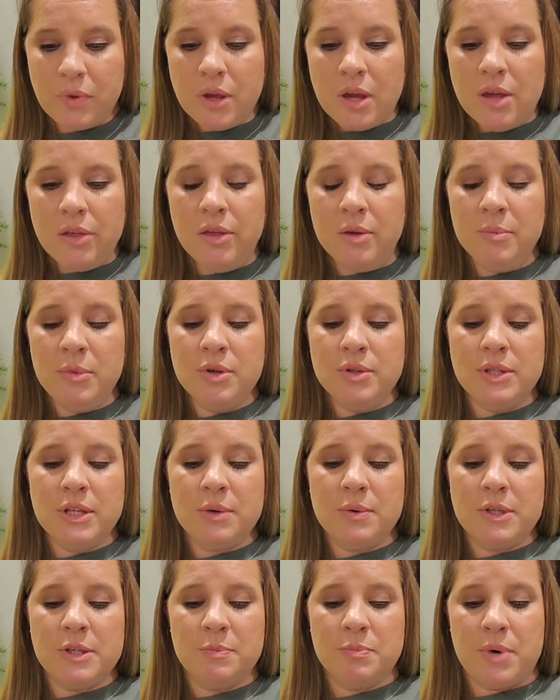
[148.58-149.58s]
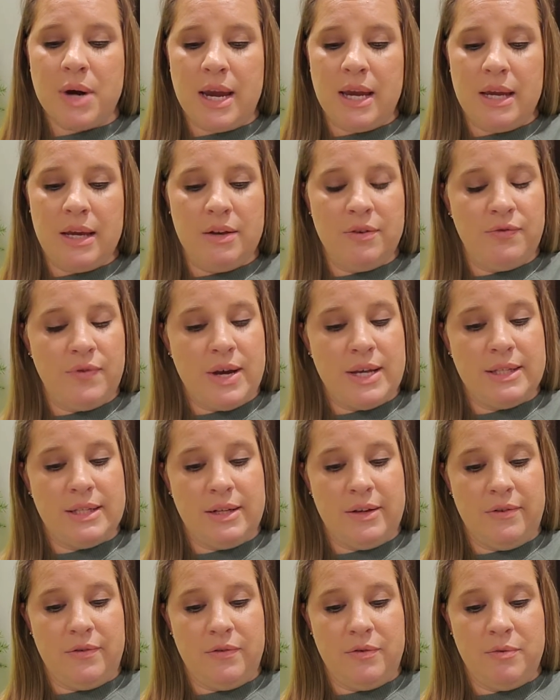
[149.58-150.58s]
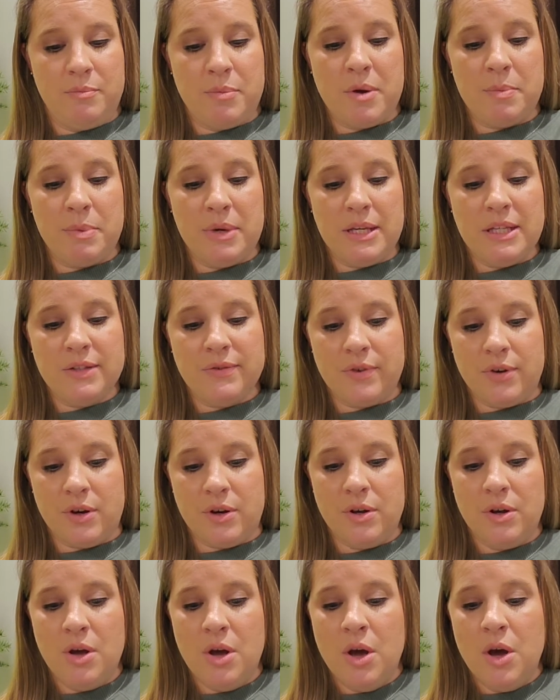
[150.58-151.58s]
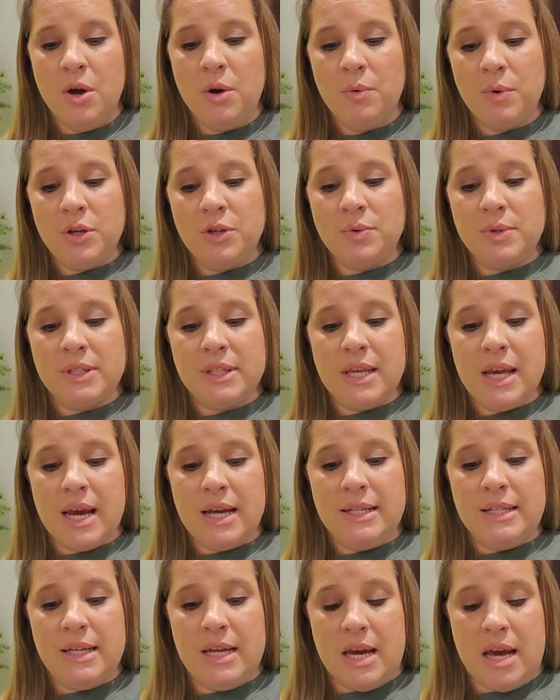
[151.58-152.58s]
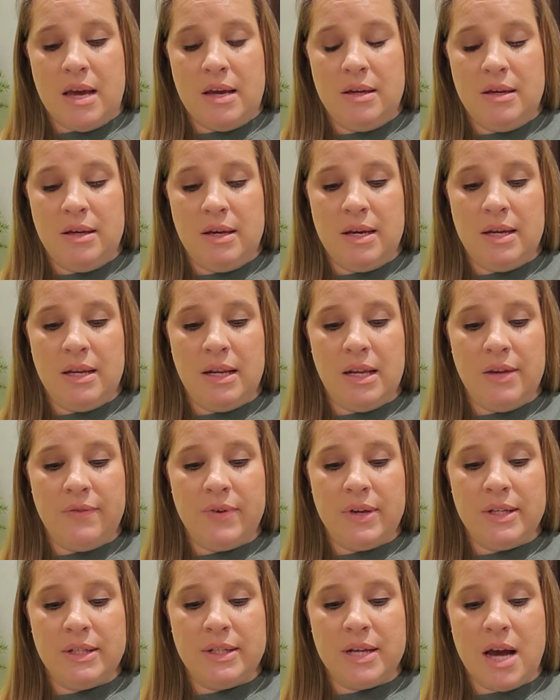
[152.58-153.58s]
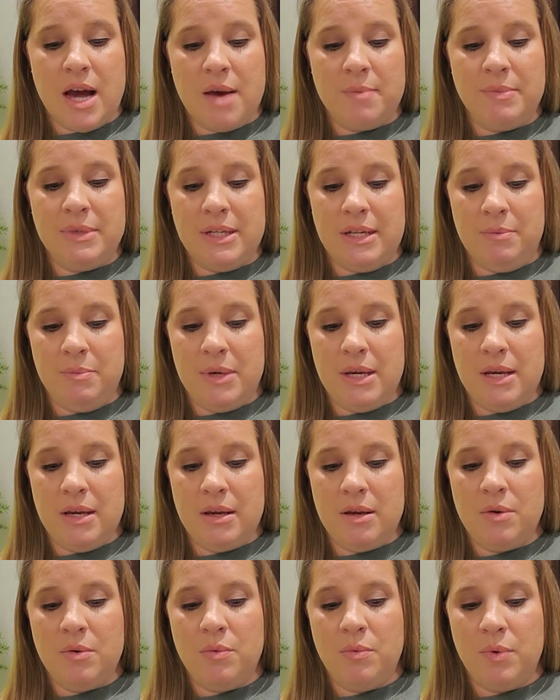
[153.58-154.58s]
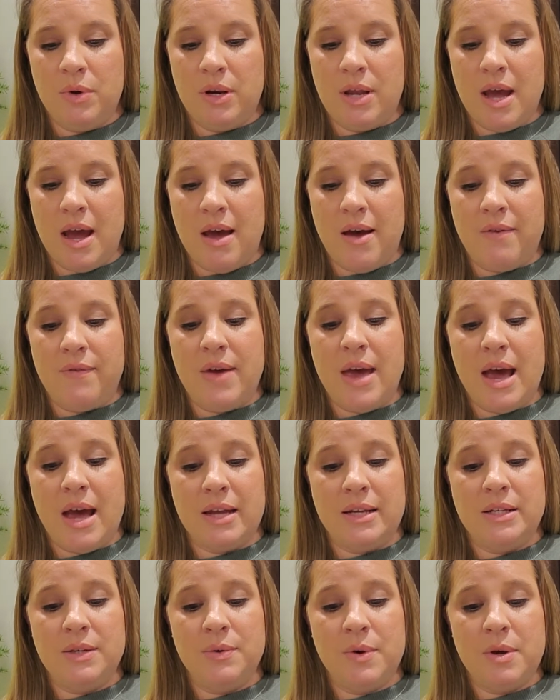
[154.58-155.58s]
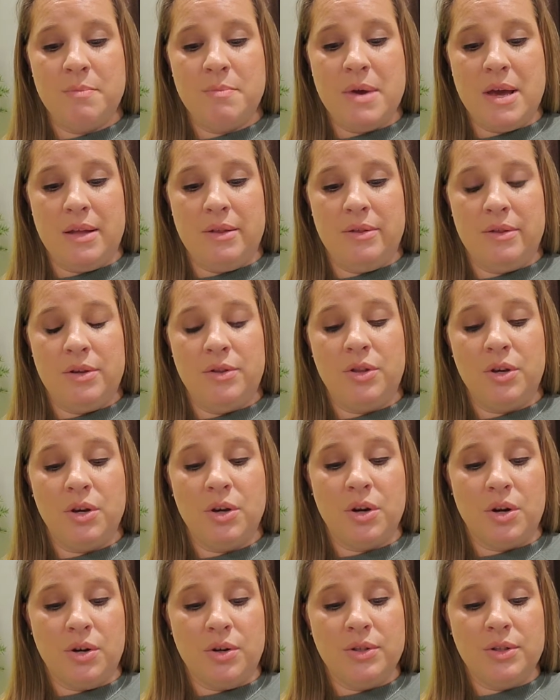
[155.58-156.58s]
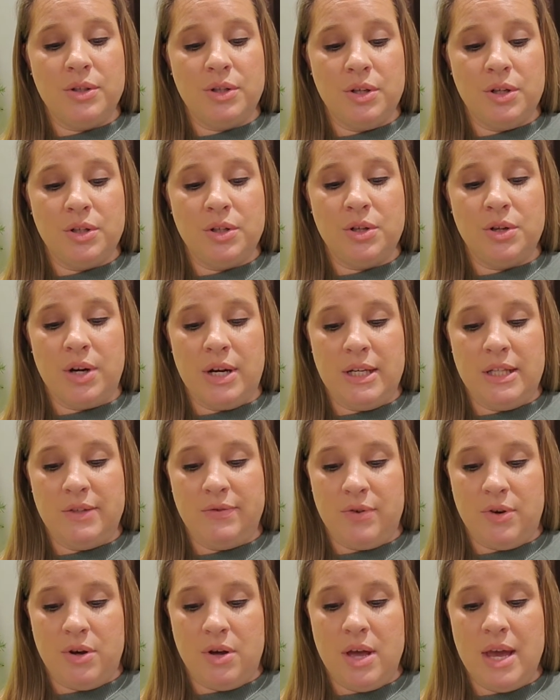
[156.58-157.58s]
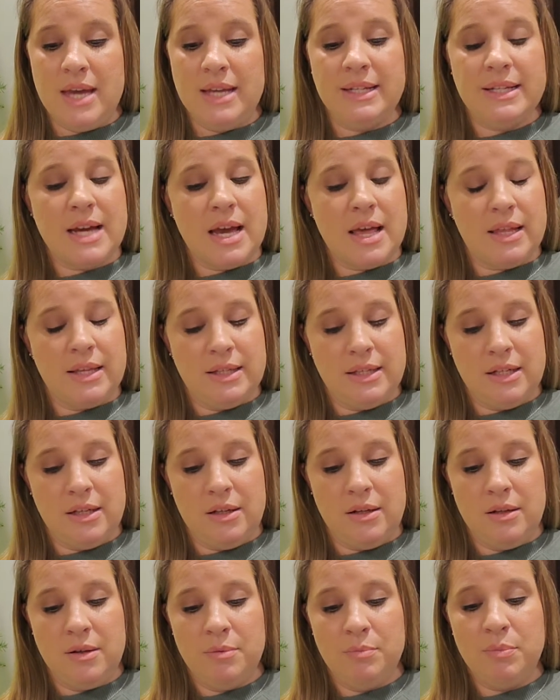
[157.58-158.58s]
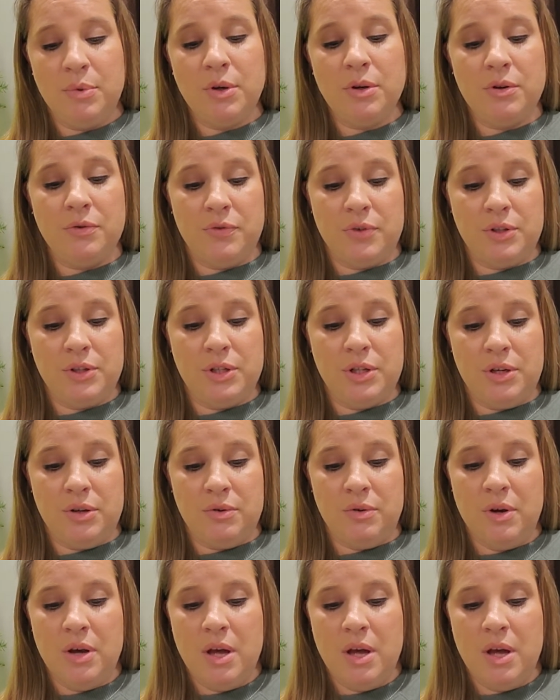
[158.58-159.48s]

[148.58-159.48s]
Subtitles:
The music was bright and festive, but peaceful, which was the idea, and even Tom Denby would have had to admit that the girls looked graceful and talented, beautiful too.